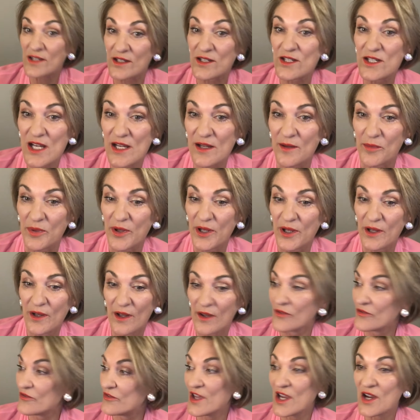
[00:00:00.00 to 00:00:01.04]
the tip.
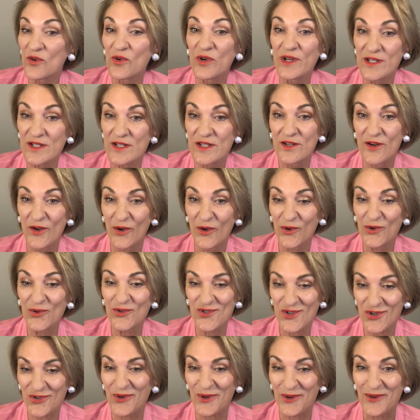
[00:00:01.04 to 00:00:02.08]
There is no
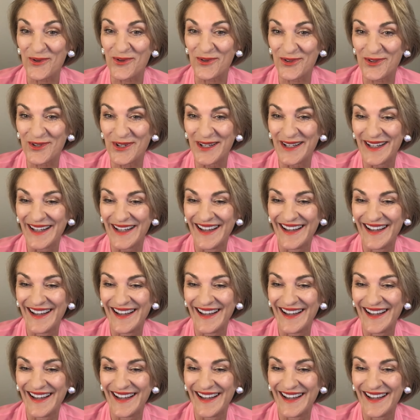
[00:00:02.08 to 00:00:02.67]
truth.